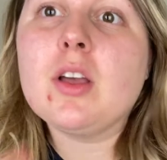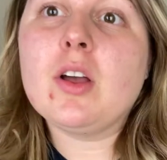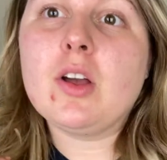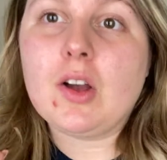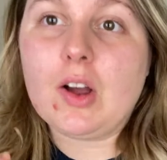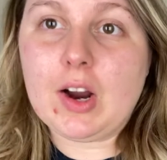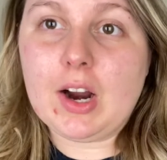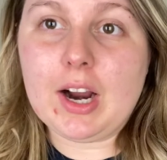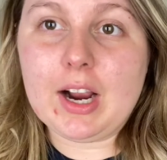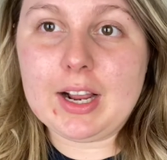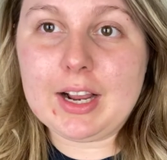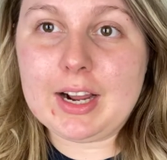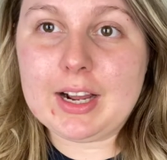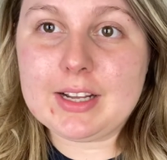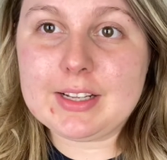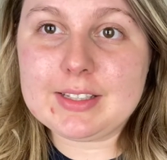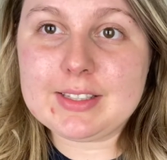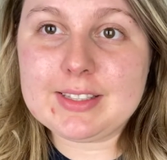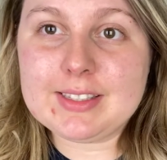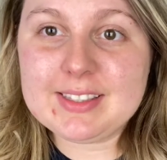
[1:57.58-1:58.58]
Alright
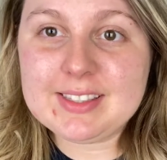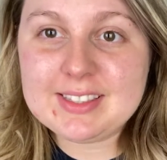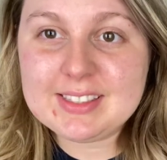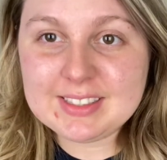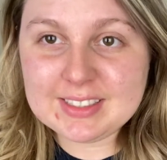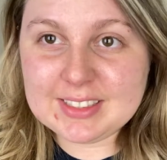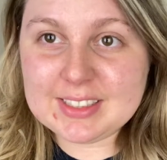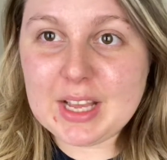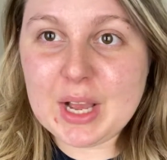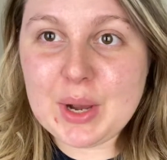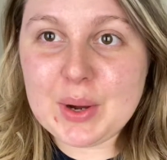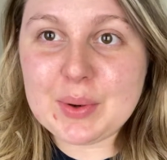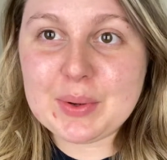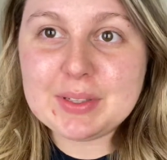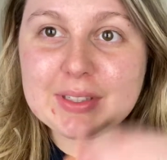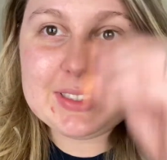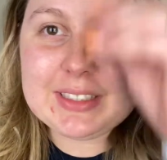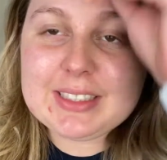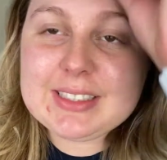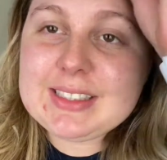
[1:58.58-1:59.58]
guys, so
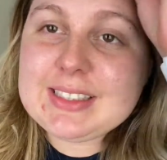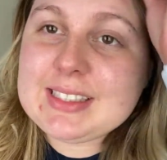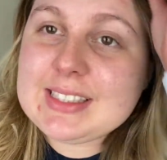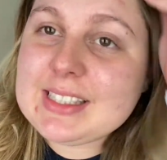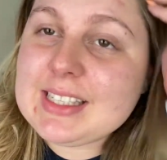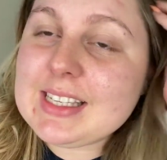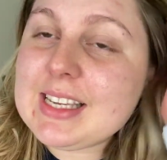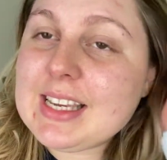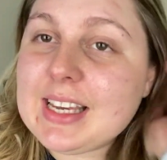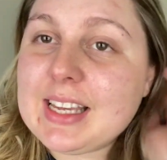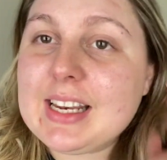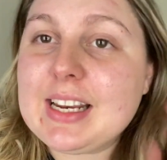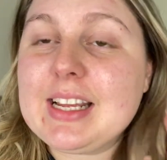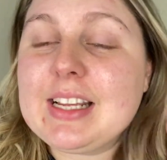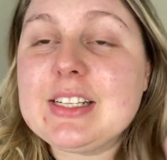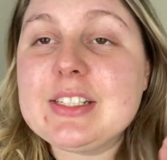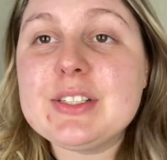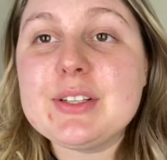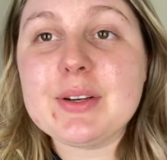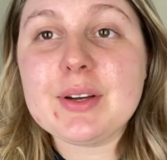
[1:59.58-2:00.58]
let's get
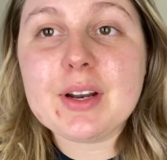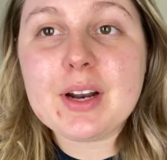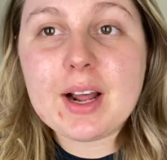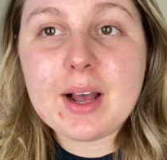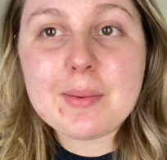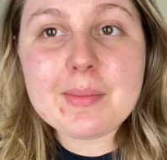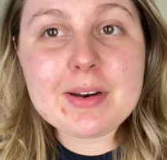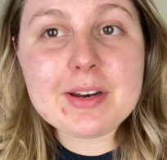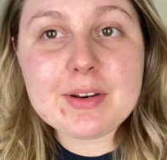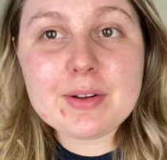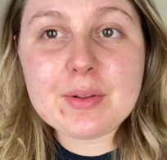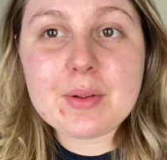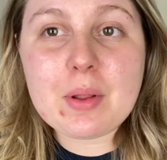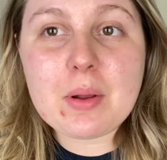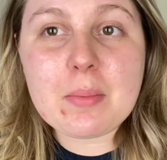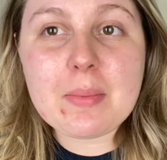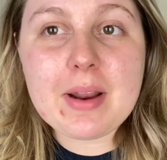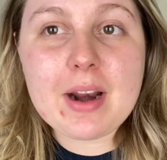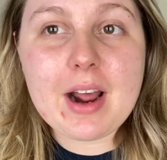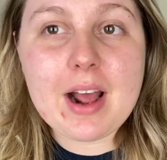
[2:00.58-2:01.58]
into it. I'm going to do a
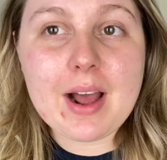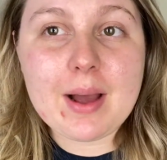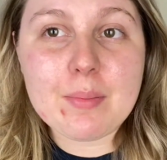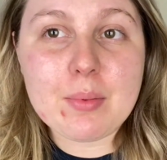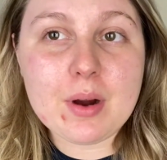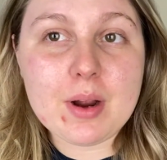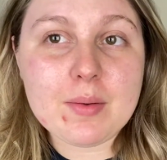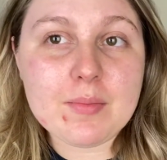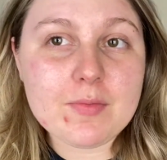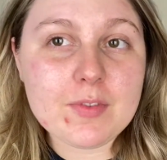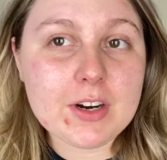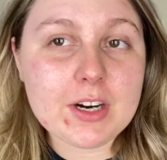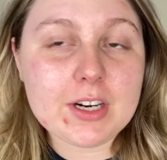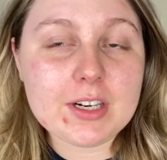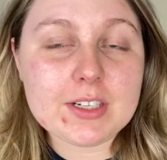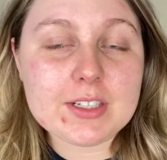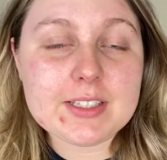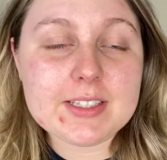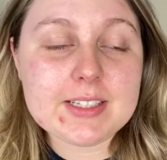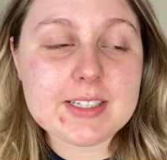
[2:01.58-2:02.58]
little bit of eye prep
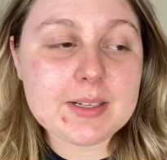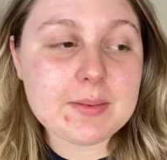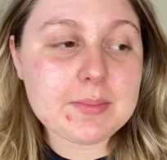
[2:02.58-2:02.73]
first